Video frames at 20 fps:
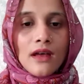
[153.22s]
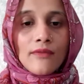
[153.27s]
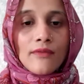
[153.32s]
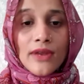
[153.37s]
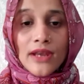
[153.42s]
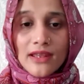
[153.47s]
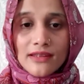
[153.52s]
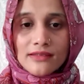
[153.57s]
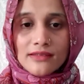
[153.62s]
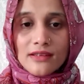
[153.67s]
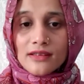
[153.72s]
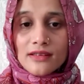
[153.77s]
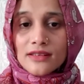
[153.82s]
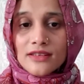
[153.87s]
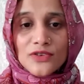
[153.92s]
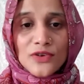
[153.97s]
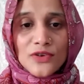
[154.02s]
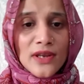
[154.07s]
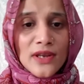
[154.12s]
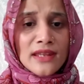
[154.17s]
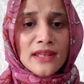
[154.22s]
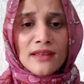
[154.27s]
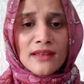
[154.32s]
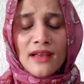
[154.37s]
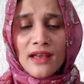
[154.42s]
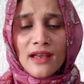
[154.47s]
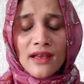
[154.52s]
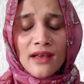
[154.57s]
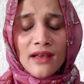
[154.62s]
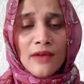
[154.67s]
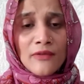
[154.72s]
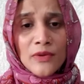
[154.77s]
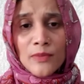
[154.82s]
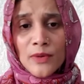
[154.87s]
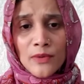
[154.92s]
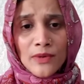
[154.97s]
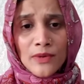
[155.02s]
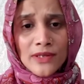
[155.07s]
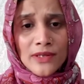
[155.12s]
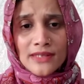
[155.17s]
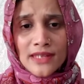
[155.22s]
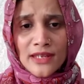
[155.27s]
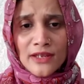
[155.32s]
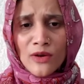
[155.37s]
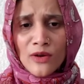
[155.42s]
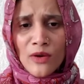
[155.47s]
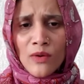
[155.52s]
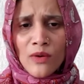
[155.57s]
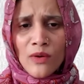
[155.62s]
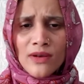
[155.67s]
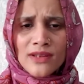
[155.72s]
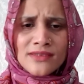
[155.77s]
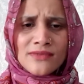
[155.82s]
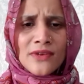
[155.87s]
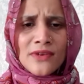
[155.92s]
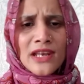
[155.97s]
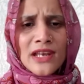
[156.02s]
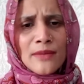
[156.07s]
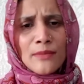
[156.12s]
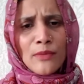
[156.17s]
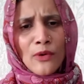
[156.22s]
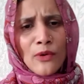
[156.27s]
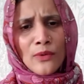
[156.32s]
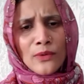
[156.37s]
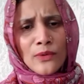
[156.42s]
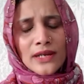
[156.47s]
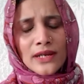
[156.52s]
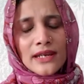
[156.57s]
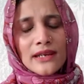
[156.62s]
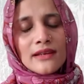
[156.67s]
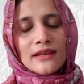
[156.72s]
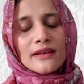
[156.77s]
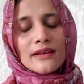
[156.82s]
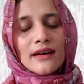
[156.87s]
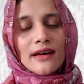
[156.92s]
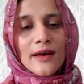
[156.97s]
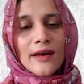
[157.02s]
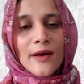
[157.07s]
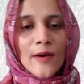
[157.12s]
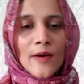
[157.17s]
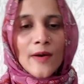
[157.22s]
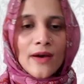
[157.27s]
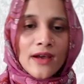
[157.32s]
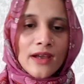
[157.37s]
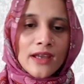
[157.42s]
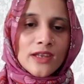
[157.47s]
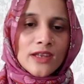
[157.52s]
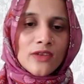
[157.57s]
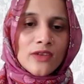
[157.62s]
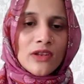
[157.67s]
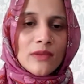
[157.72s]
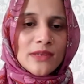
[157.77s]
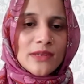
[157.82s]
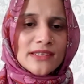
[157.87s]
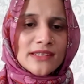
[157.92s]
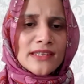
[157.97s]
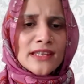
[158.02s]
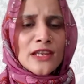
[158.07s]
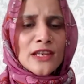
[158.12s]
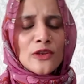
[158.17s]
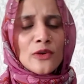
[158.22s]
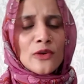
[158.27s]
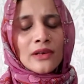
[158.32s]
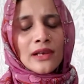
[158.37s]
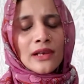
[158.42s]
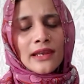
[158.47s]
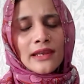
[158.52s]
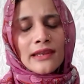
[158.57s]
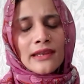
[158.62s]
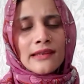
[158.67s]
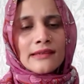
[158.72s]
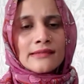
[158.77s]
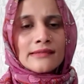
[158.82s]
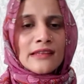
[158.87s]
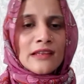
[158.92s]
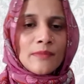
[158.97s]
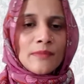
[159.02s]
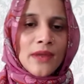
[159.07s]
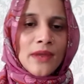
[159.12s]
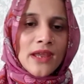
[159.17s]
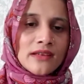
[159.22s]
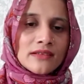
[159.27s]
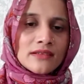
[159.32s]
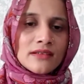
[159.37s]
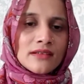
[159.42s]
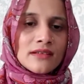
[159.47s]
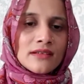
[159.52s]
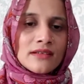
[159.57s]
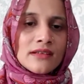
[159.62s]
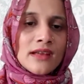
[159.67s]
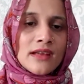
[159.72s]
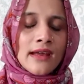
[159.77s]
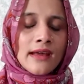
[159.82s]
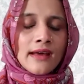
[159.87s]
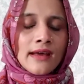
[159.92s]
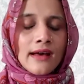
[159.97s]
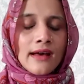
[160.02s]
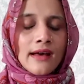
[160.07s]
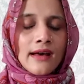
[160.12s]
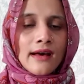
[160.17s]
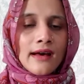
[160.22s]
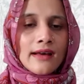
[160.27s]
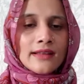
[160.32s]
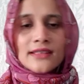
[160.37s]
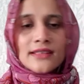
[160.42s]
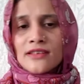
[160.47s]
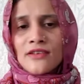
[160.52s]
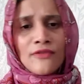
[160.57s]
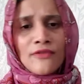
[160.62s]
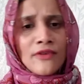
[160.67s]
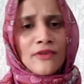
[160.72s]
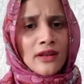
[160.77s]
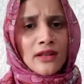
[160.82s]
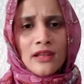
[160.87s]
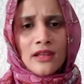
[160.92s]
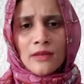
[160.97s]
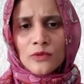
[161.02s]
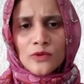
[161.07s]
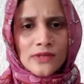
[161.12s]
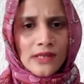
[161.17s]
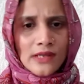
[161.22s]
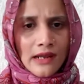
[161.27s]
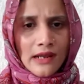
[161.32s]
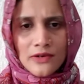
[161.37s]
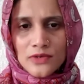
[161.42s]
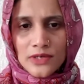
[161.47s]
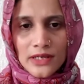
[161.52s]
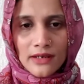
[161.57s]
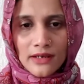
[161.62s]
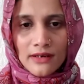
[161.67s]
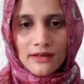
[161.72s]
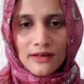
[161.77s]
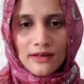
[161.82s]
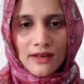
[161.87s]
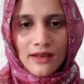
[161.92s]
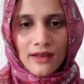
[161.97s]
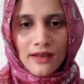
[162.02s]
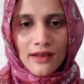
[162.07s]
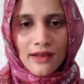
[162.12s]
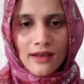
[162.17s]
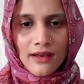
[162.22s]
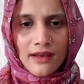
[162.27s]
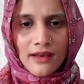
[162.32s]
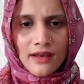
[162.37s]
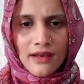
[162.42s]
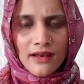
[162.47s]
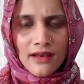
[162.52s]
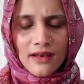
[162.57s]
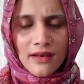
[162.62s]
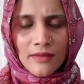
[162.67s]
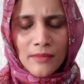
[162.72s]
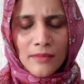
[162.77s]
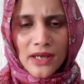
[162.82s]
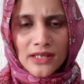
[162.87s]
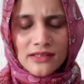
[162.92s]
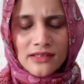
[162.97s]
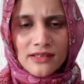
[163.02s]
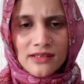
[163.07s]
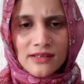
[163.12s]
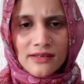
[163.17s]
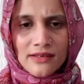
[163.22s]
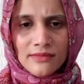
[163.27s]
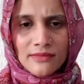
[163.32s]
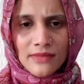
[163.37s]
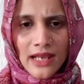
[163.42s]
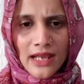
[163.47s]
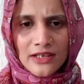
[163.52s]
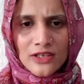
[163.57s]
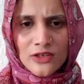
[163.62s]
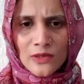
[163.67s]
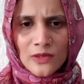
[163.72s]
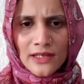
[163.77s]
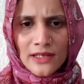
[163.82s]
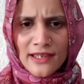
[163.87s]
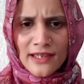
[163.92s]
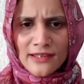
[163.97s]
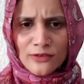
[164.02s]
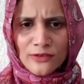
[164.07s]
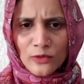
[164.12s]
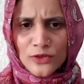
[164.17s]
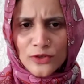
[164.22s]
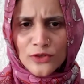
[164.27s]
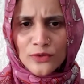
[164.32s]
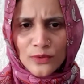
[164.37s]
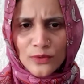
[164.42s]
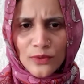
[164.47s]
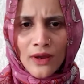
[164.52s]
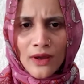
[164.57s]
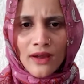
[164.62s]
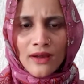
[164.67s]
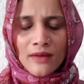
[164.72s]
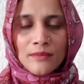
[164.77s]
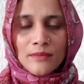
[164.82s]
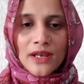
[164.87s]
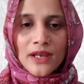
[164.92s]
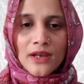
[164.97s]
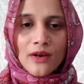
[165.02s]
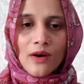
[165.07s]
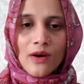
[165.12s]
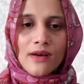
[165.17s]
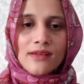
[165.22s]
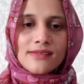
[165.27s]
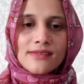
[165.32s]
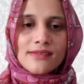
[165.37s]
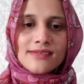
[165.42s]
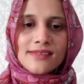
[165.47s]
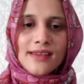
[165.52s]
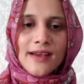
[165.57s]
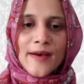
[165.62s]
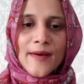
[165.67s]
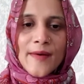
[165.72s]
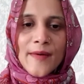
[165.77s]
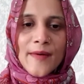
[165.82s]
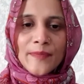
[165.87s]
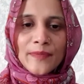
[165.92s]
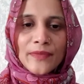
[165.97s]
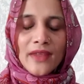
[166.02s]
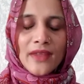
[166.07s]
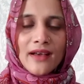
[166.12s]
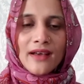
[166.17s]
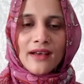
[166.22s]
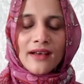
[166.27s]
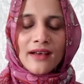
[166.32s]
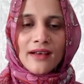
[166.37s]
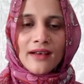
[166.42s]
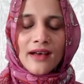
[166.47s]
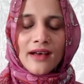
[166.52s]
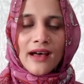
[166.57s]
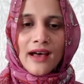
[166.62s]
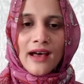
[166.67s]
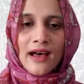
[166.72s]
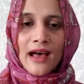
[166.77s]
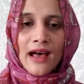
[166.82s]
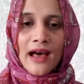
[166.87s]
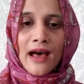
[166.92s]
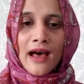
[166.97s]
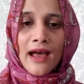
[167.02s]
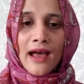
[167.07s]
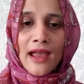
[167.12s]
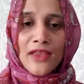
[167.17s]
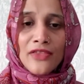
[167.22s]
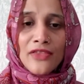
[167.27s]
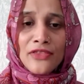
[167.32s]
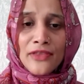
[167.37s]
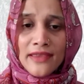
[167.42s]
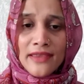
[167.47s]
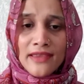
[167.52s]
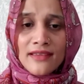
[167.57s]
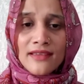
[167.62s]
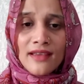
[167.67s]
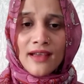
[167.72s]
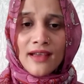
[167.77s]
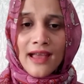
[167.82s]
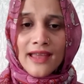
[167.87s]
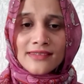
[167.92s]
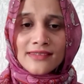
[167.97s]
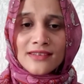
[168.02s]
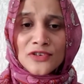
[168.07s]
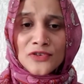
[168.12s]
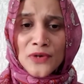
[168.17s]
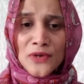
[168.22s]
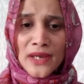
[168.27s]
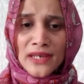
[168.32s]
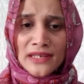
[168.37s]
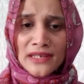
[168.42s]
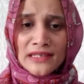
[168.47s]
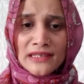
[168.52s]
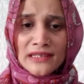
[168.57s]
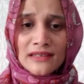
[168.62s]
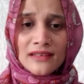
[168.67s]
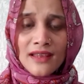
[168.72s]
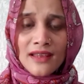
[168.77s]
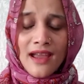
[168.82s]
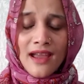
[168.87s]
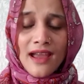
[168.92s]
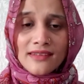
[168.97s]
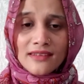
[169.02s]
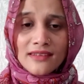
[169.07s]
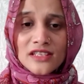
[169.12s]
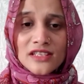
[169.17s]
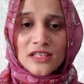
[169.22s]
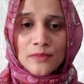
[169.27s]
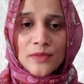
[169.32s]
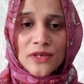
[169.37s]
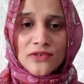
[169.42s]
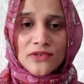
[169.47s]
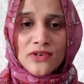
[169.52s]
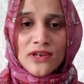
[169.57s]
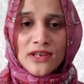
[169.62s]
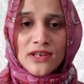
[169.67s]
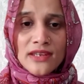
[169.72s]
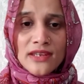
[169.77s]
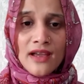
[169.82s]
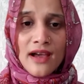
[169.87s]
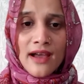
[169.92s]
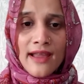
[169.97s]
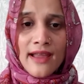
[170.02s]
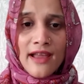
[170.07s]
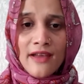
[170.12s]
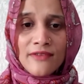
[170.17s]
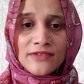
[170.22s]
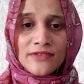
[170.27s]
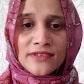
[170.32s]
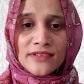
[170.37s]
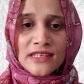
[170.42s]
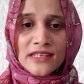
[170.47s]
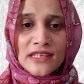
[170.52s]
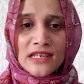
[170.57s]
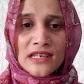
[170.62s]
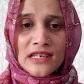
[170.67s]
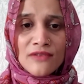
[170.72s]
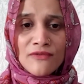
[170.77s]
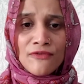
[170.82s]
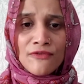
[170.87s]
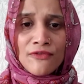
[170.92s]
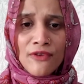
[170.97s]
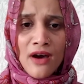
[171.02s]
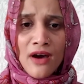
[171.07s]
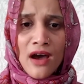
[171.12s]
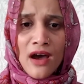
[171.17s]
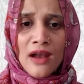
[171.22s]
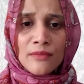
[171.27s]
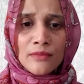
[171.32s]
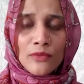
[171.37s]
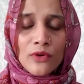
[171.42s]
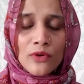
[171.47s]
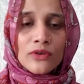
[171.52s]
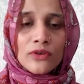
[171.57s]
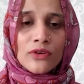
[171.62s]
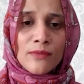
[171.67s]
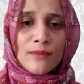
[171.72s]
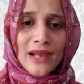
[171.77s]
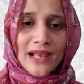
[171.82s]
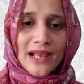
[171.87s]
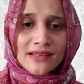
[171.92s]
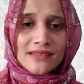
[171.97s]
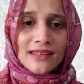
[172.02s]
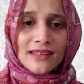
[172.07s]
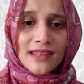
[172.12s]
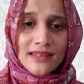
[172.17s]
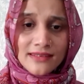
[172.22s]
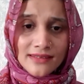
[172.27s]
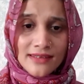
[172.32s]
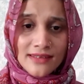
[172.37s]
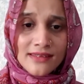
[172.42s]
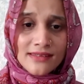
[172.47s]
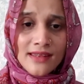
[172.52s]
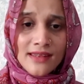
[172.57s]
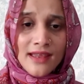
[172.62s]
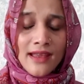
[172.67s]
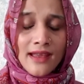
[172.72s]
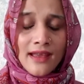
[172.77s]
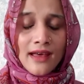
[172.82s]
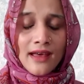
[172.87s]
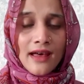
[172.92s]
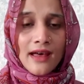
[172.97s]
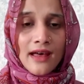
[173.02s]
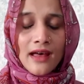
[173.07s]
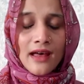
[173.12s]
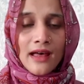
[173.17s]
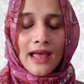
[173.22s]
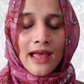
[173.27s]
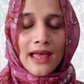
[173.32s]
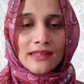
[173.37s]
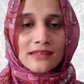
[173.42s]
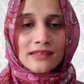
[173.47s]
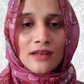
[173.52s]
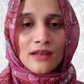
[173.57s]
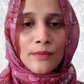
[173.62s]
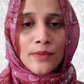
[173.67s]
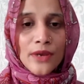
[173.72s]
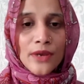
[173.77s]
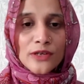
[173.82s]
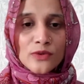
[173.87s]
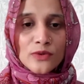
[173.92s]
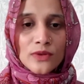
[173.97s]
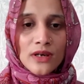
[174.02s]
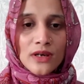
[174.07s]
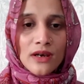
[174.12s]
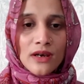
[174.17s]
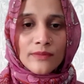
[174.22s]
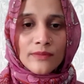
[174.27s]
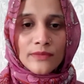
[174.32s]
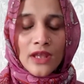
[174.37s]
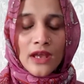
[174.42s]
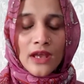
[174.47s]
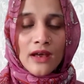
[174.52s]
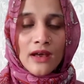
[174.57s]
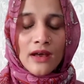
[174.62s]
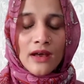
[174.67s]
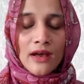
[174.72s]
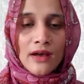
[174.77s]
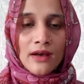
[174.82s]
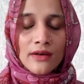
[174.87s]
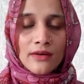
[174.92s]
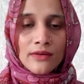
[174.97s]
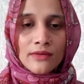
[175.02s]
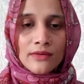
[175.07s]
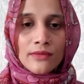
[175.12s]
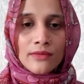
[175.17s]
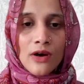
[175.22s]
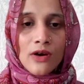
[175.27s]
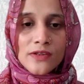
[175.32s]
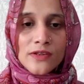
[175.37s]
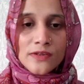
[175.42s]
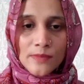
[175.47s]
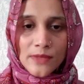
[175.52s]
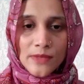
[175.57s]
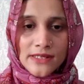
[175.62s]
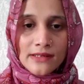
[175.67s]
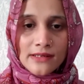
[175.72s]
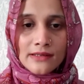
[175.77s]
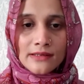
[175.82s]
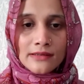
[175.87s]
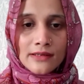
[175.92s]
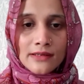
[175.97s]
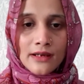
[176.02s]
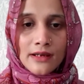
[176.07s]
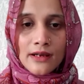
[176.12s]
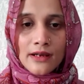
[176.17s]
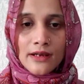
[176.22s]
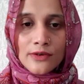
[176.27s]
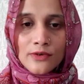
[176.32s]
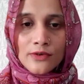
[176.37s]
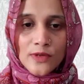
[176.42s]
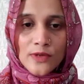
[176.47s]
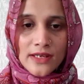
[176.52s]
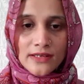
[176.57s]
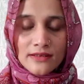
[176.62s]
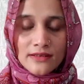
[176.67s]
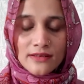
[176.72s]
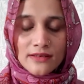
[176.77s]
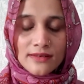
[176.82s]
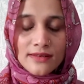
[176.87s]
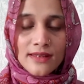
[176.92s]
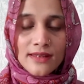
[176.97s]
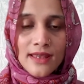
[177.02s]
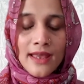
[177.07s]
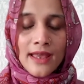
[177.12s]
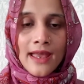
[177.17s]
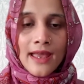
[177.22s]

When I started training, everybody was saying, oh, it's really boring. You will be sitting in your clinic, seeing patients, just referring them to secondary care. Actually, that's not true because I think as a trainee, as a GP trainee, I have seen far more complex cases as compared to the hospital rotations.